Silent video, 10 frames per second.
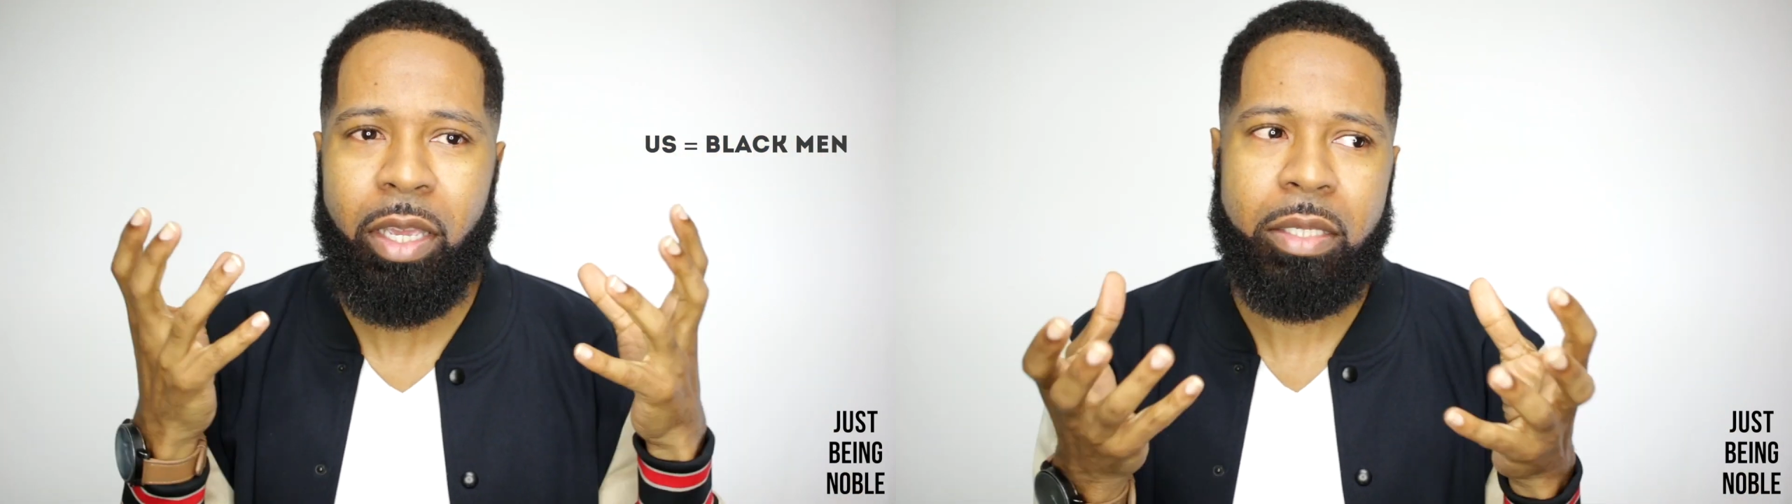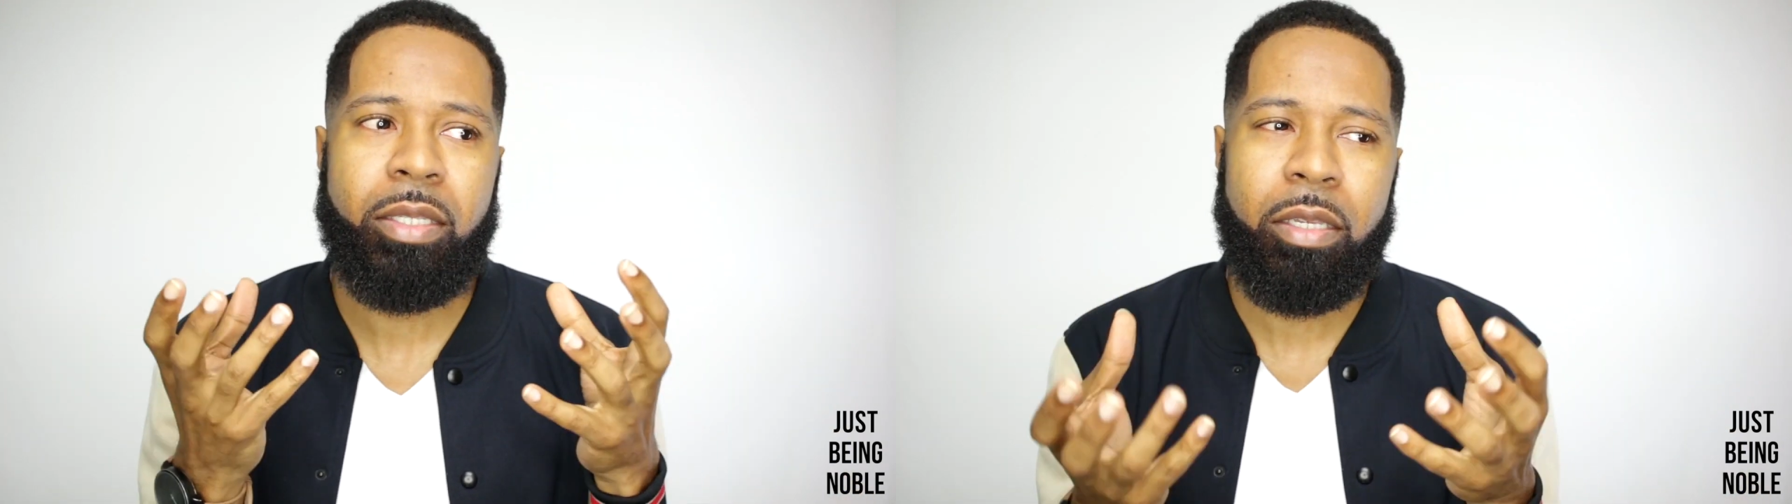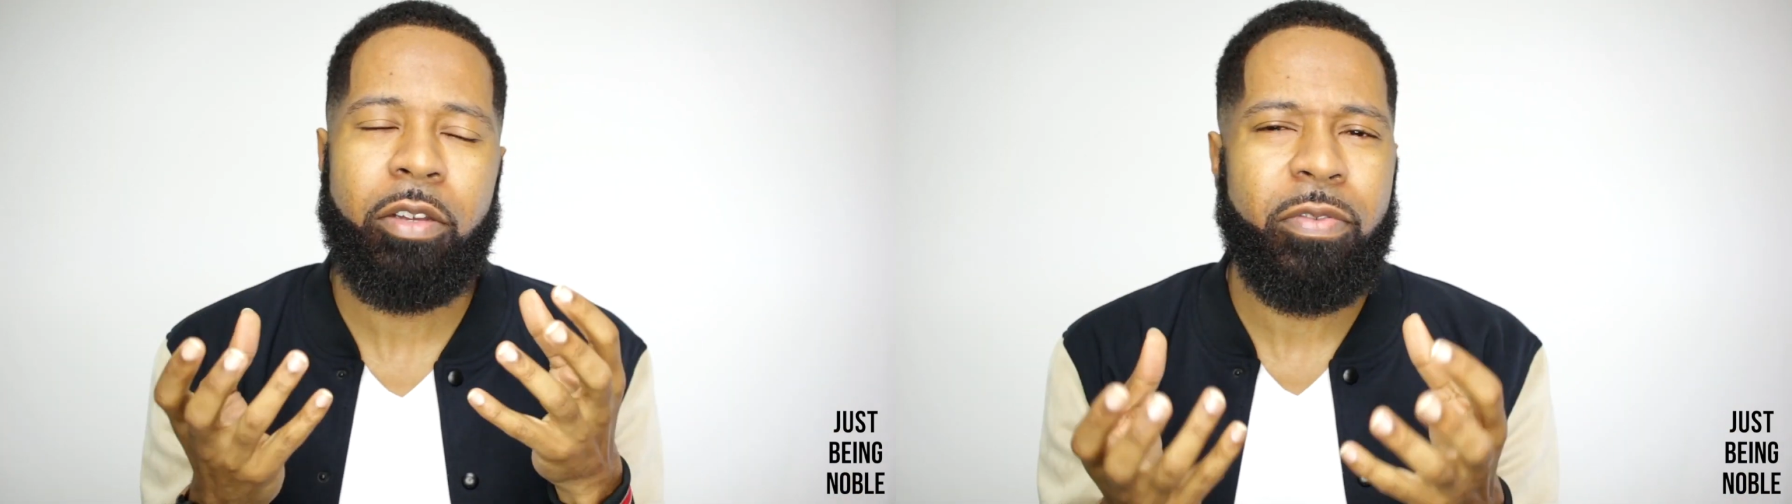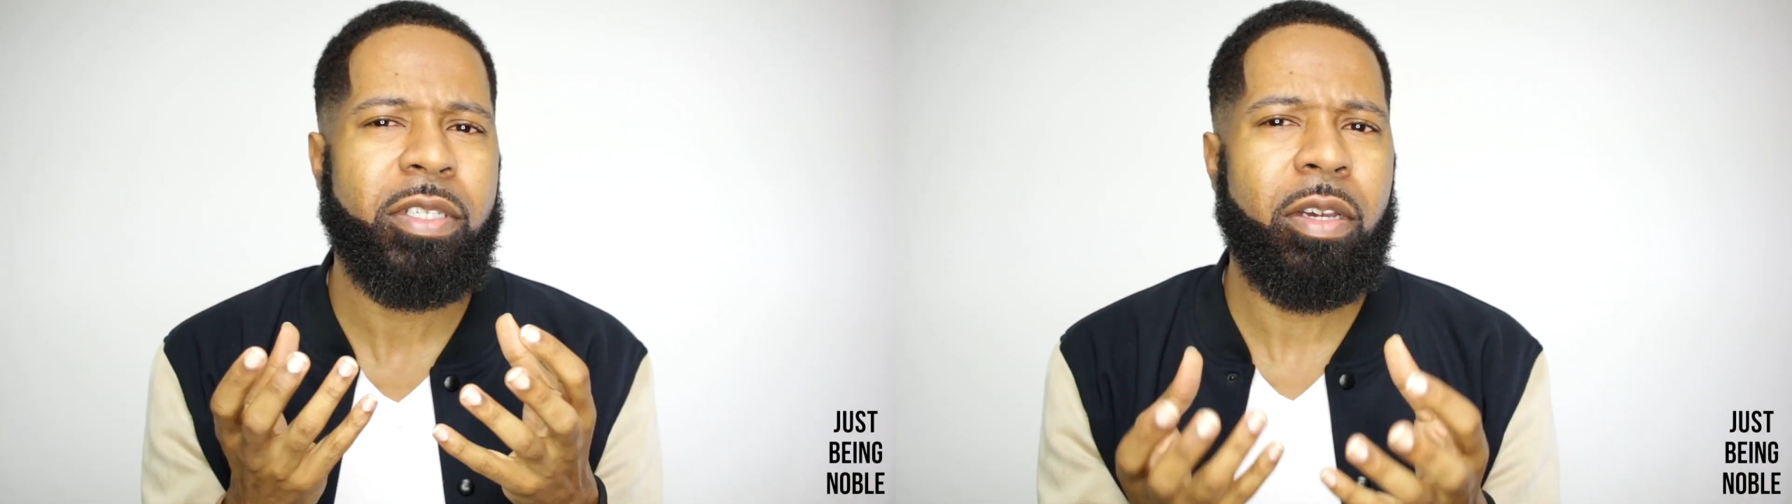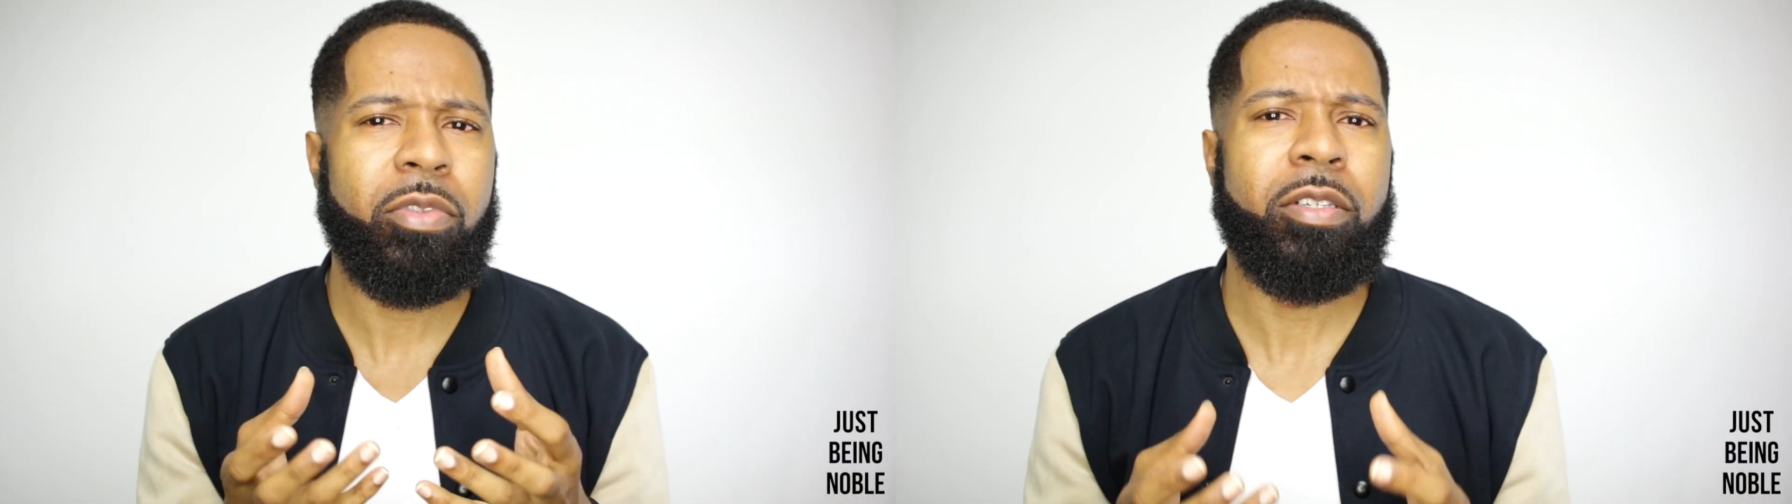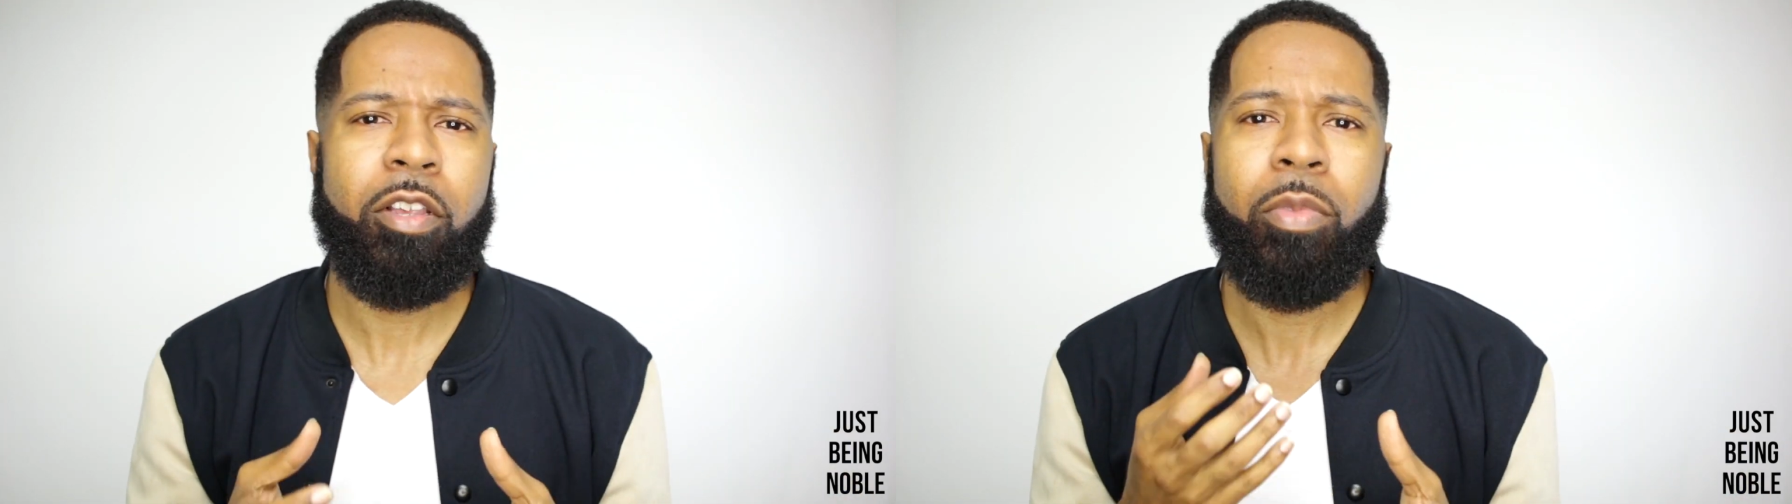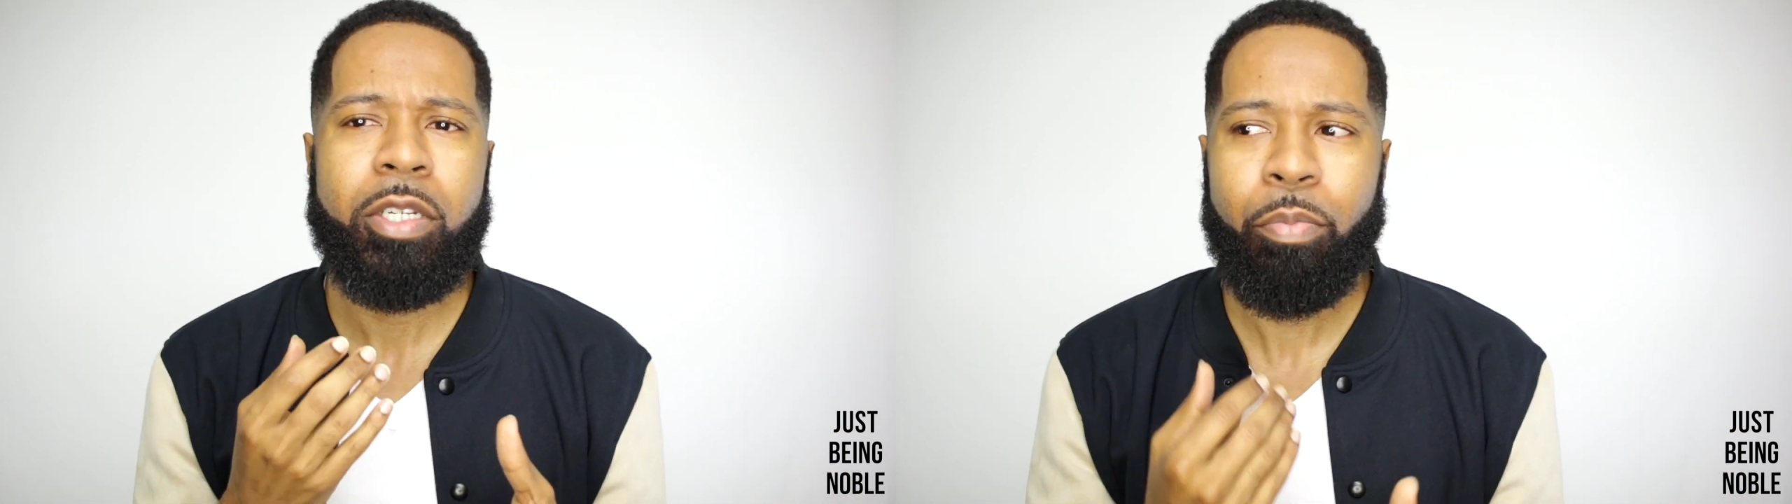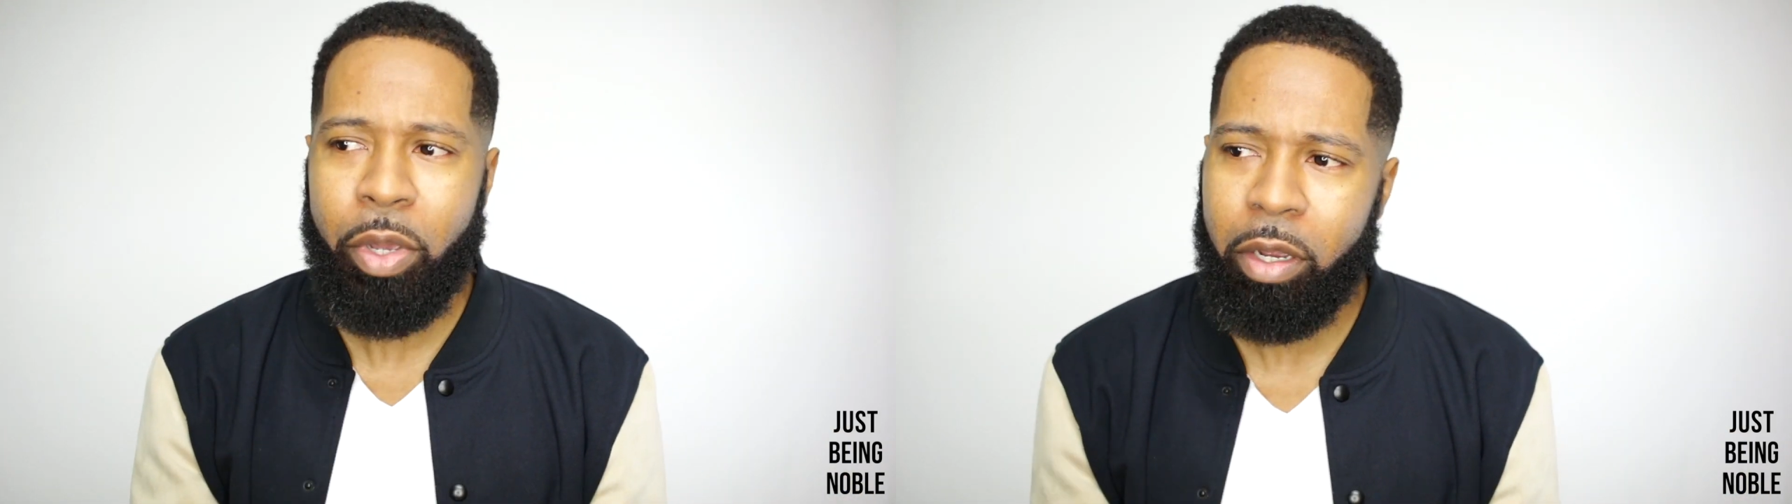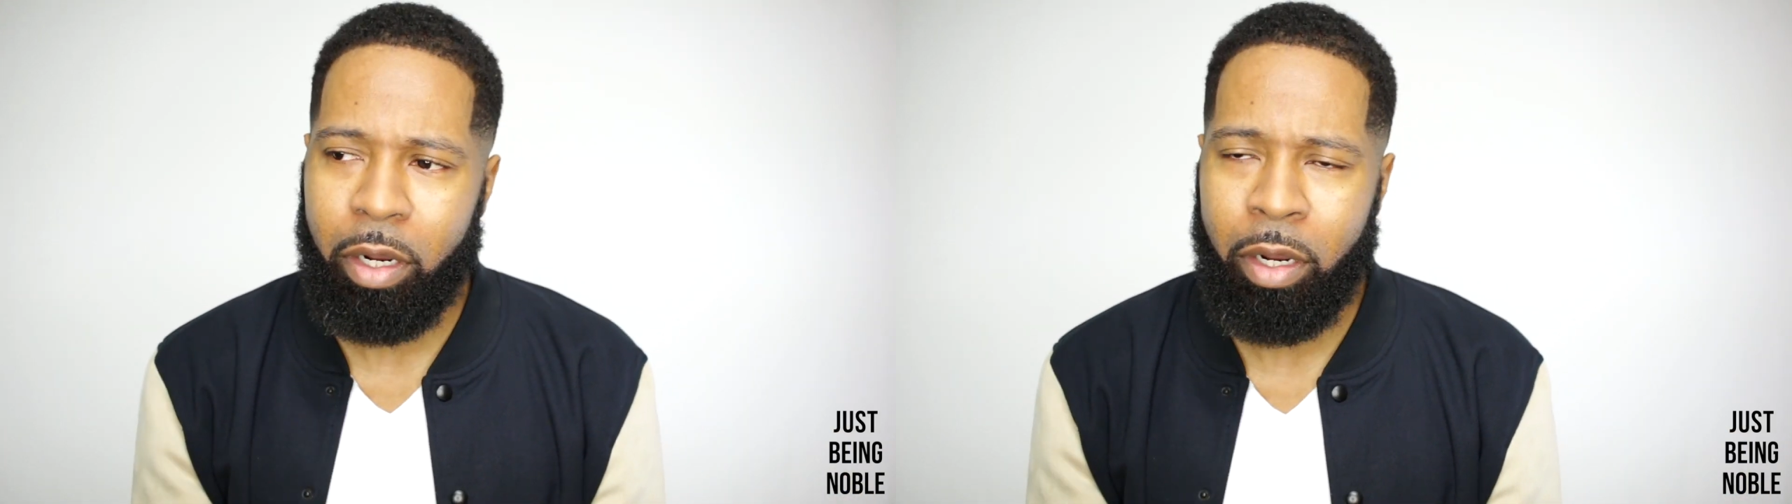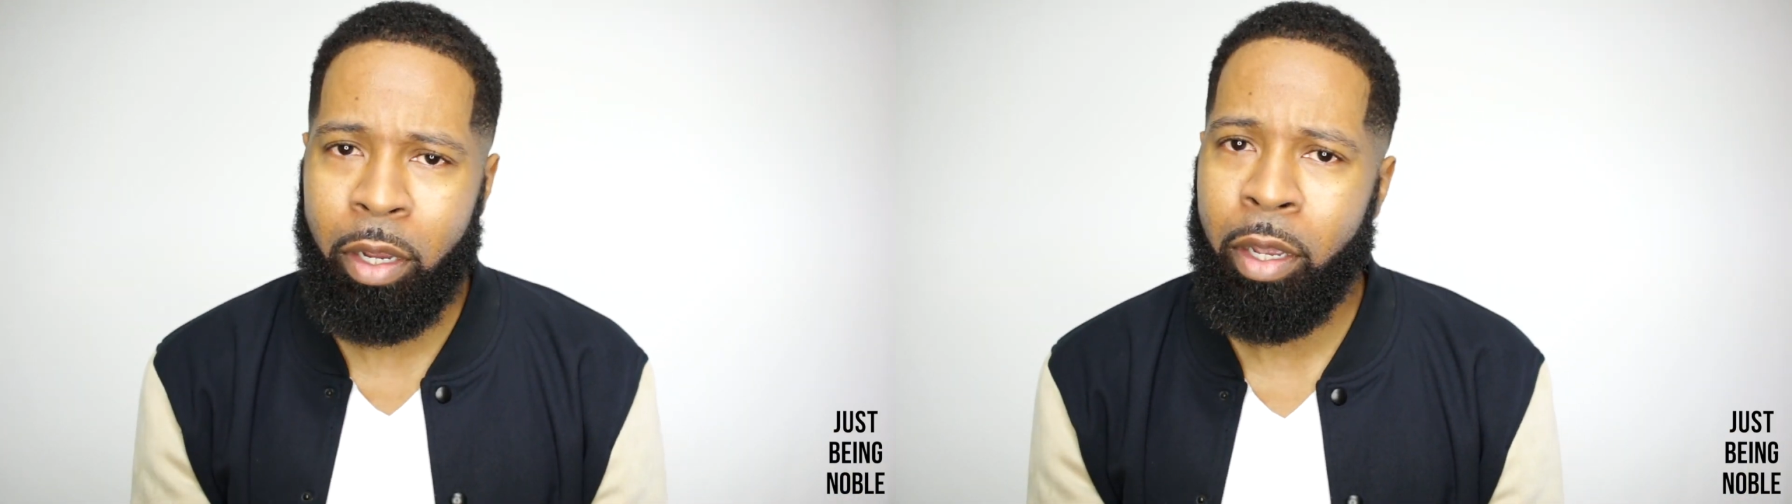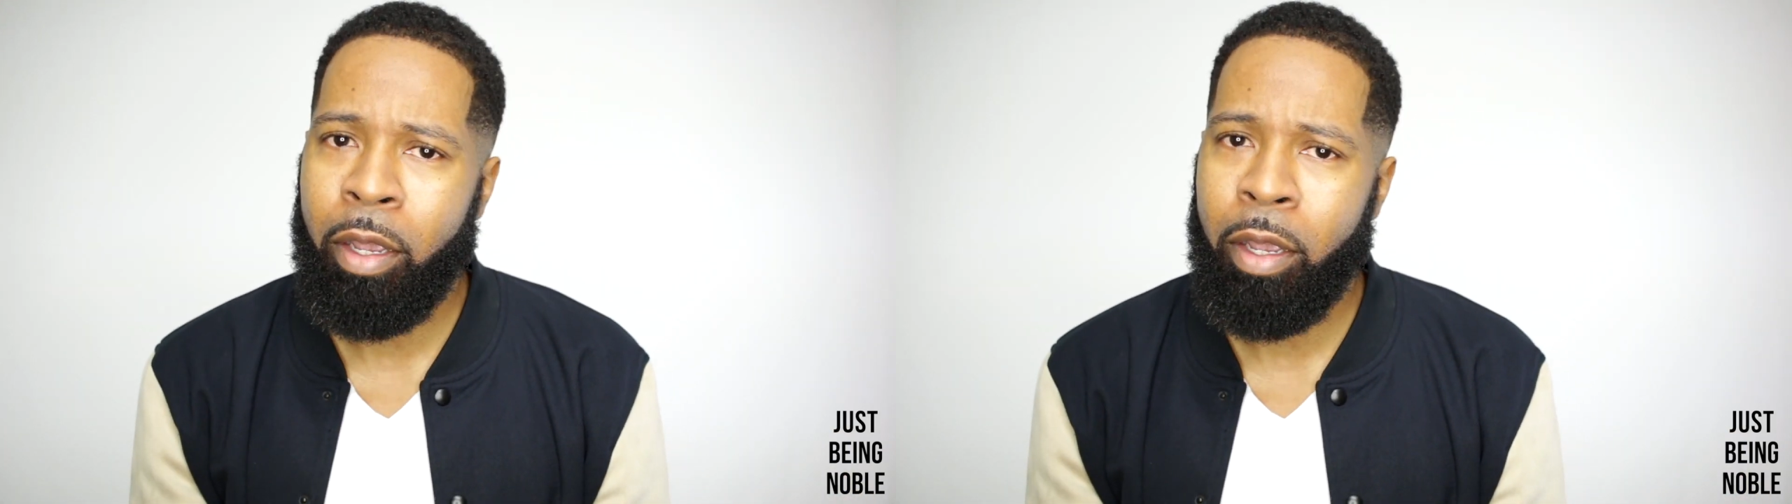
he stood for something so much bigger,